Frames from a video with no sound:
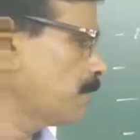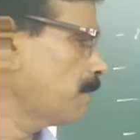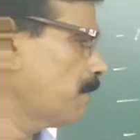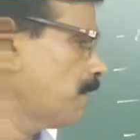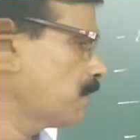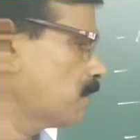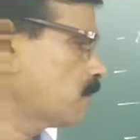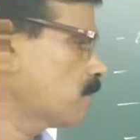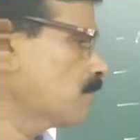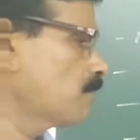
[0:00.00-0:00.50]
a
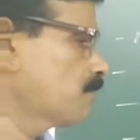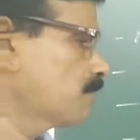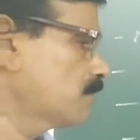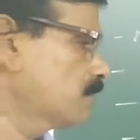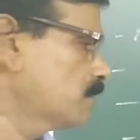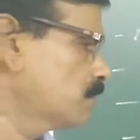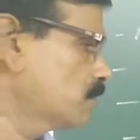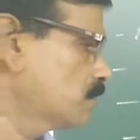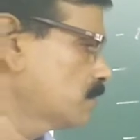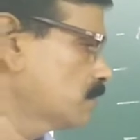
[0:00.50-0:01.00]
part of
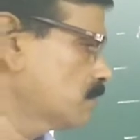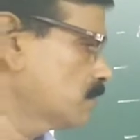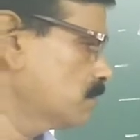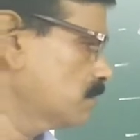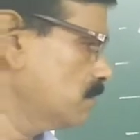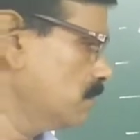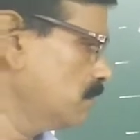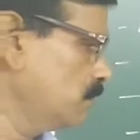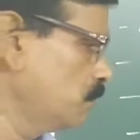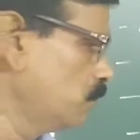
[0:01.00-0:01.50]

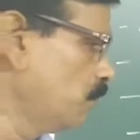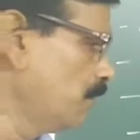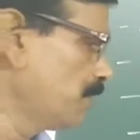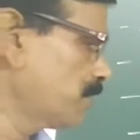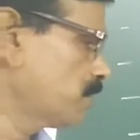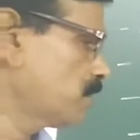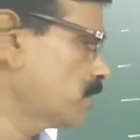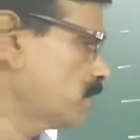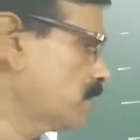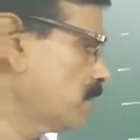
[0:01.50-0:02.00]

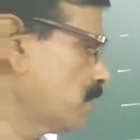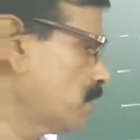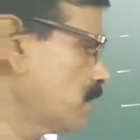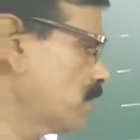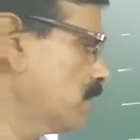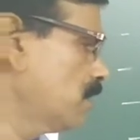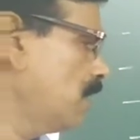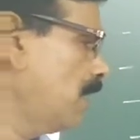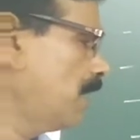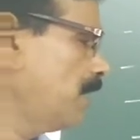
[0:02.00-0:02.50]
USSR
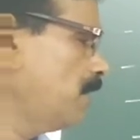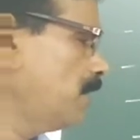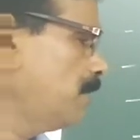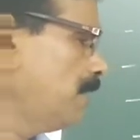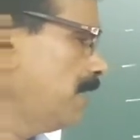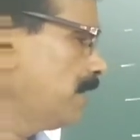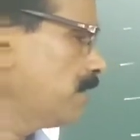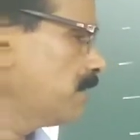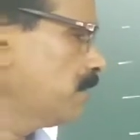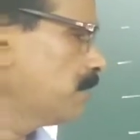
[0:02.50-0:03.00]
and
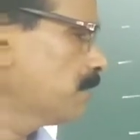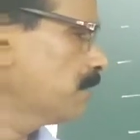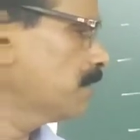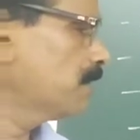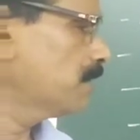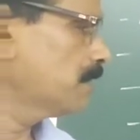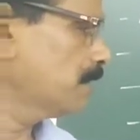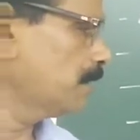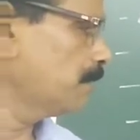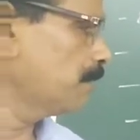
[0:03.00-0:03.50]
made the
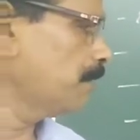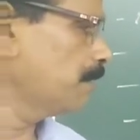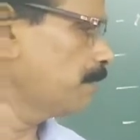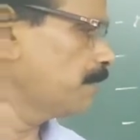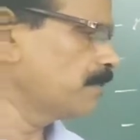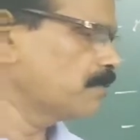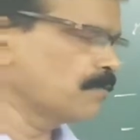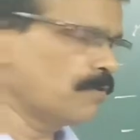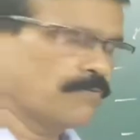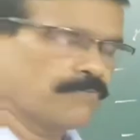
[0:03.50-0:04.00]

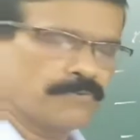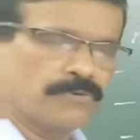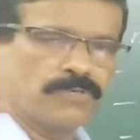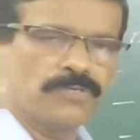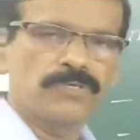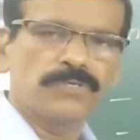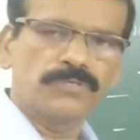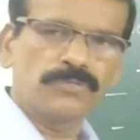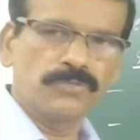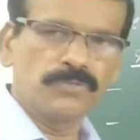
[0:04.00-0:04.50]
Republic of
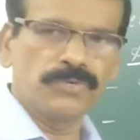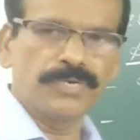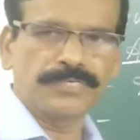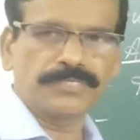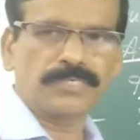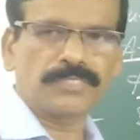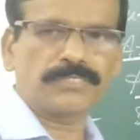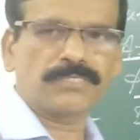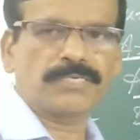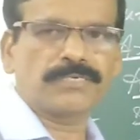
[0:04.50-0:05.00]

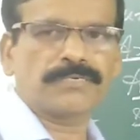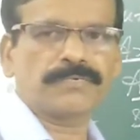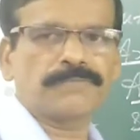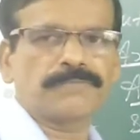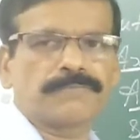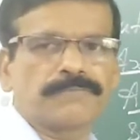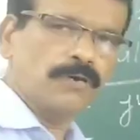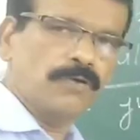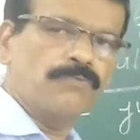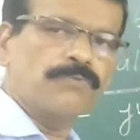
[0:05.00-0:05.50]

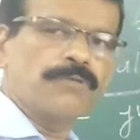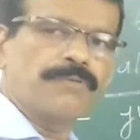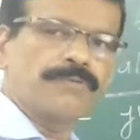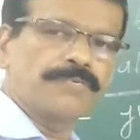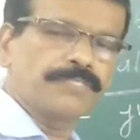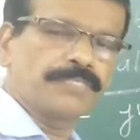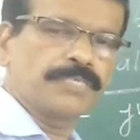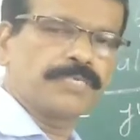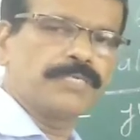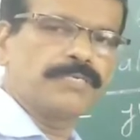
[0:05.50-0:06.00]
USSR. Now we
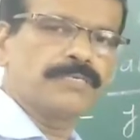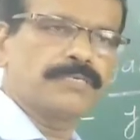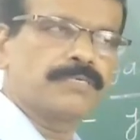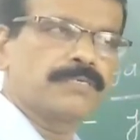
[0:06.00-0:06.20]
will see